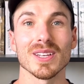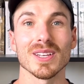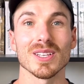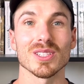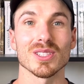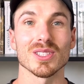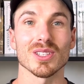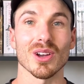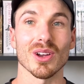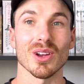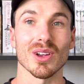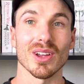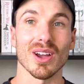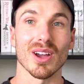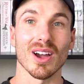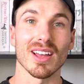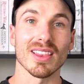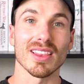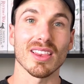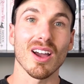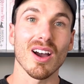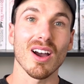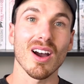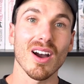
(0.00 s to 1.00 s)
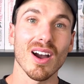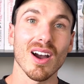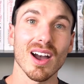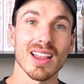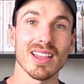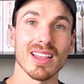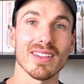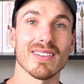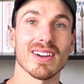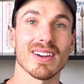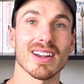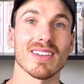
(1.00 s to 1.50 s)
So I
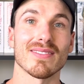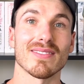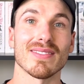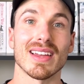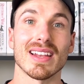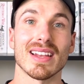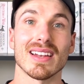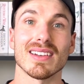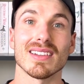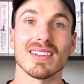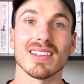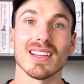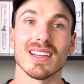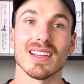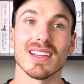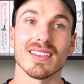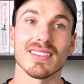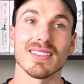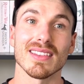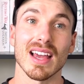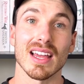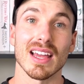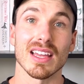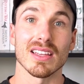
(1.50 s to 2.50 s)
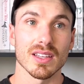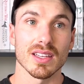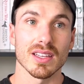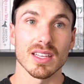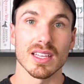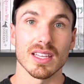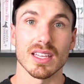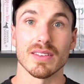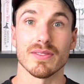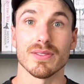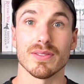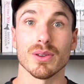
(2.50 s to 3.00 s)
highly recommend that
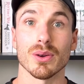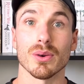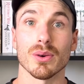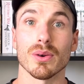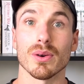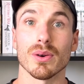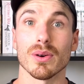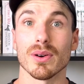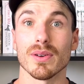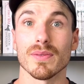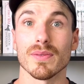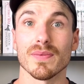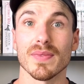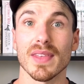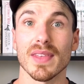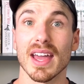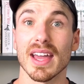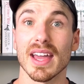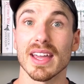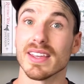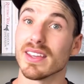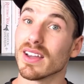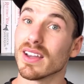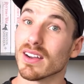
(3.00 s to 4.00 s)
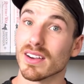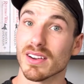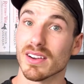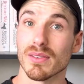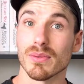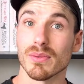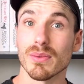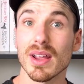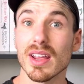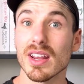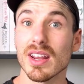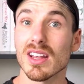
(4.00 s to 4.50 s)
if you're a younger
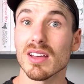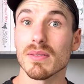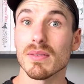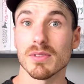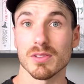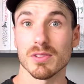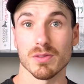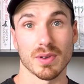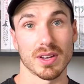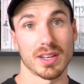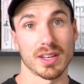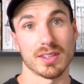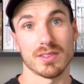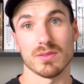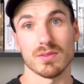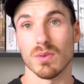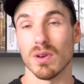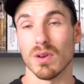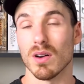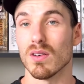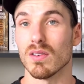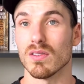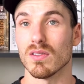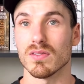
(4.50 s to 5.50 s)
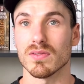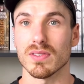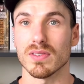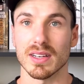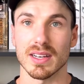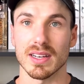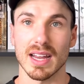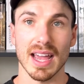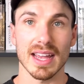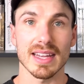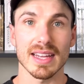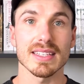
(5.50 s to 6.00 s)
reader between 12 and
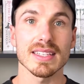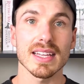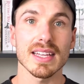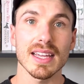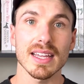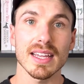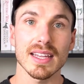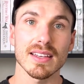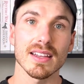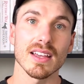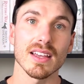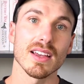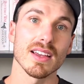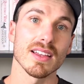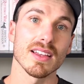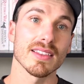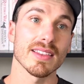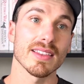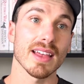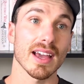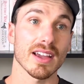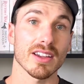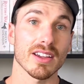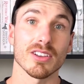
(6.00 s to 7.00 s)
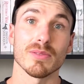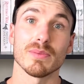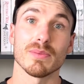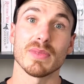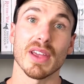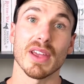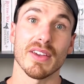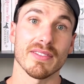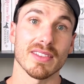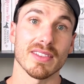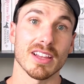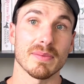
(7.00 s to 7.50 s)
18, that could
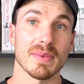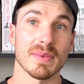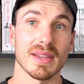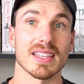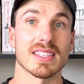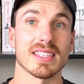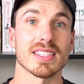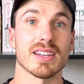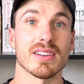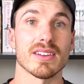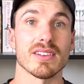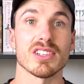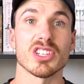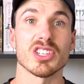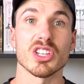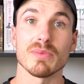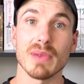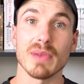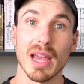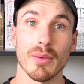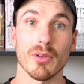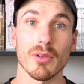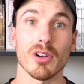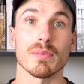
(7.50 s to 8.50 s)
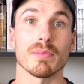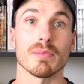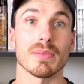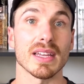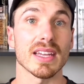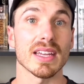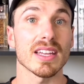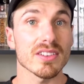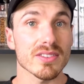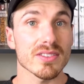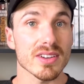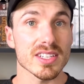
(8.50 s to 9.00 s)
definitely be a series you may want to be
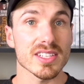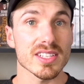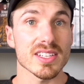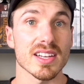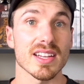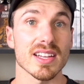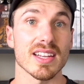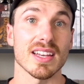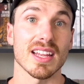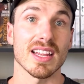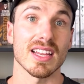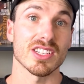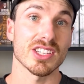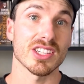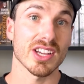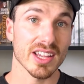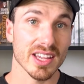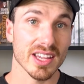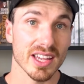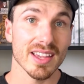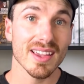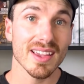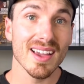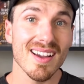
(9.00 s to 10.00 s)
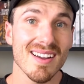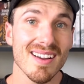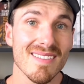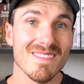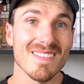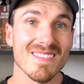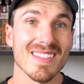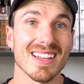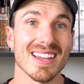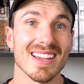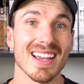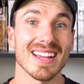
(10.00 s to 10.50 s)
interested in and checking out.
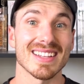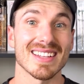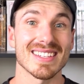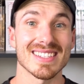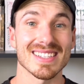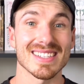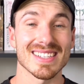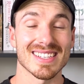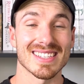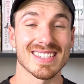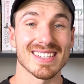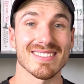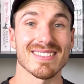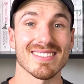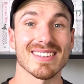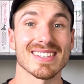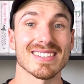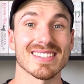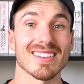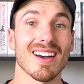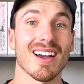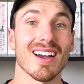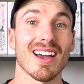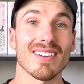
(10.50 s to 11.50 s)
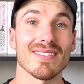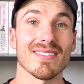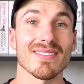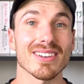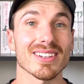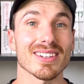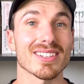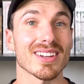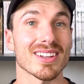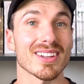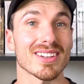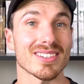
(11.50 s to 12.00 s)
This is a series that I've
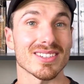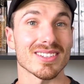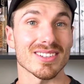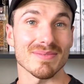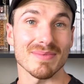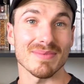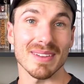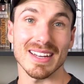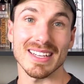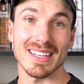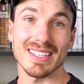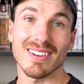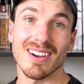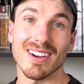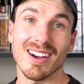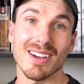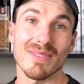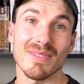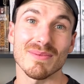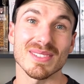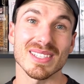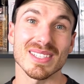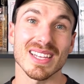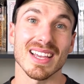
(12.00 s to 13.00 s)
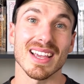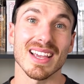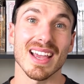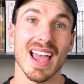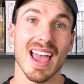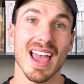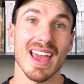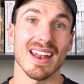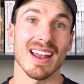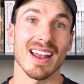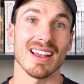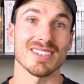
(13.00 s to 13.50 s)
returned to many times,
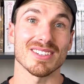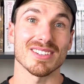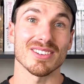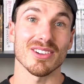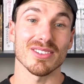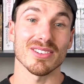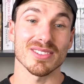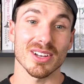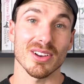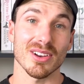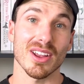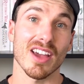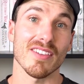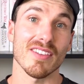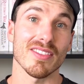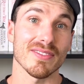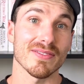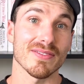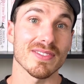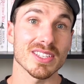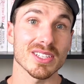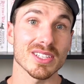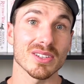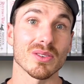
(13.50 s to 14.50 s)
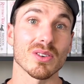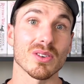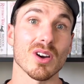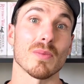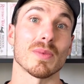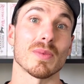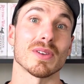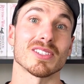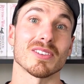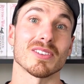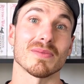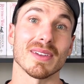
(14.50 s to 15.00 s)
and as you notice, I don't have the physical
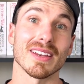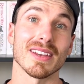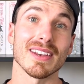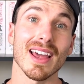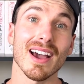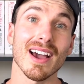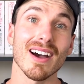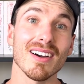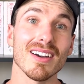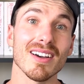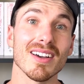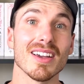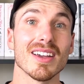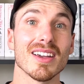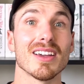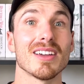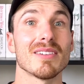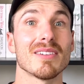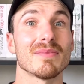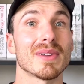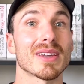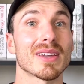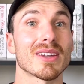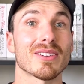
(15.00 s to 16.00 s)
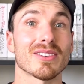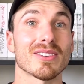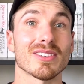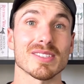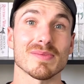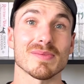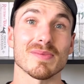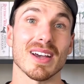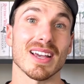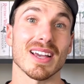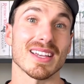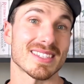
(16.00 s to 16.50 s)
copies on me now because
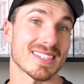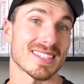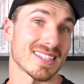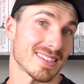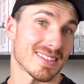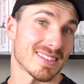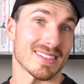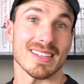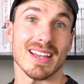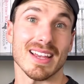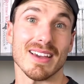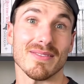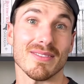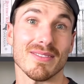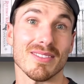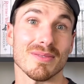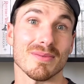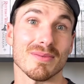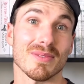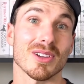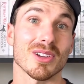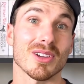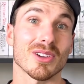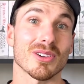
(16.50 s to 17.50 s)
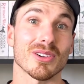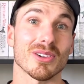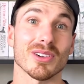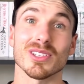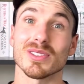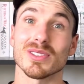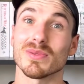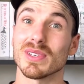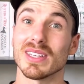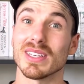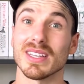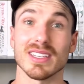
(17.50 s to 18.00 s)
my sisters have them, because
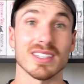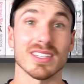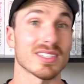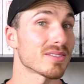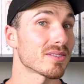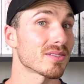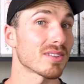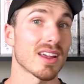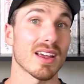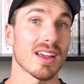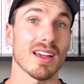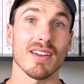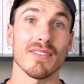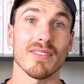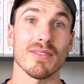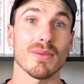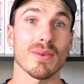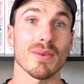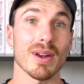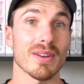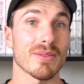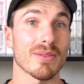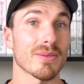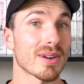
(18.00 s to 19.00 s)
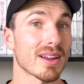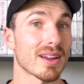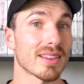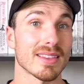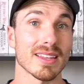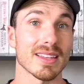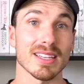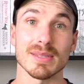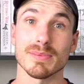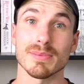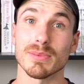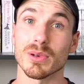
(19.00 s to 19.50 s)
we just have read
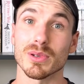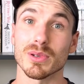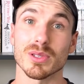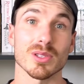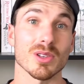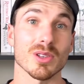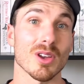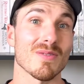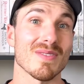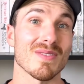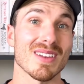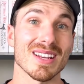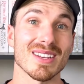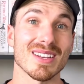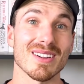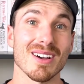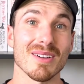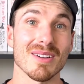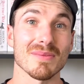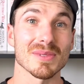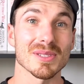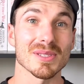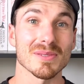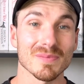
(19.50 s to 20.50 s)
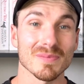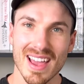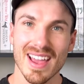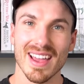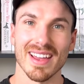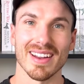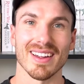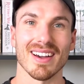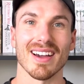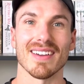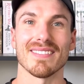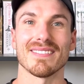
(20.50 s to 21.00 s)
these books so many times.
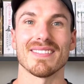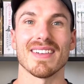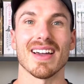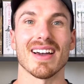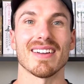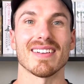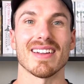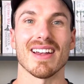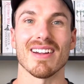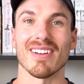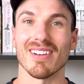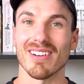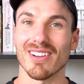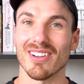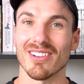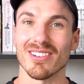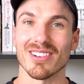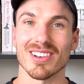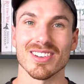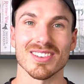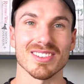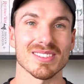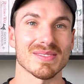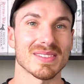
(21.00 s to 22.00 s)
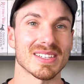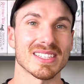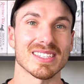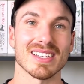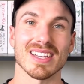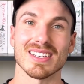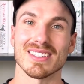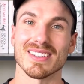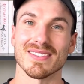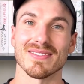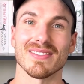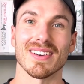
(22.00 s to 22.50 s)
And I found Aragon to just be
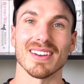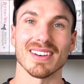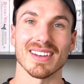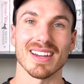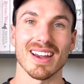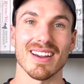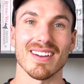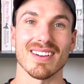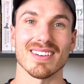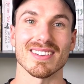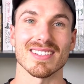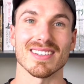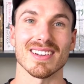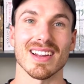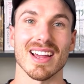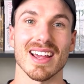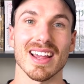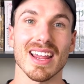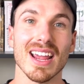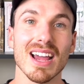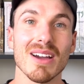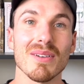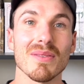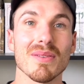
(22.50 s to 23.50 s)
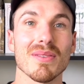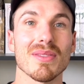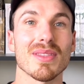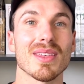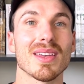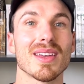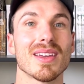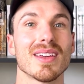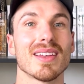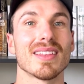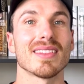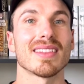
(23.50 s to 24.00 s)
such a fun character to hang out with
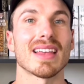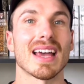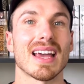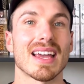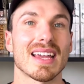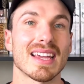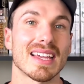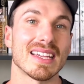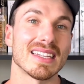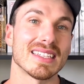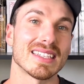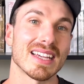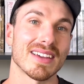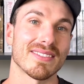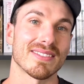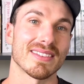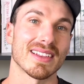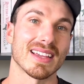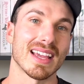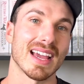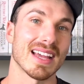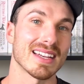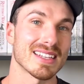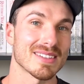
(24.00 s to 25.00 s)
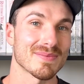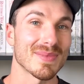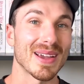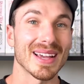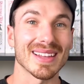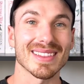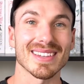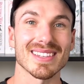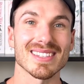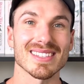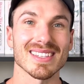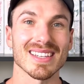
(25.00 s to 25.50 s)
that he definitely had to make
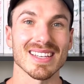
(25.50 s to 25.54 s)
this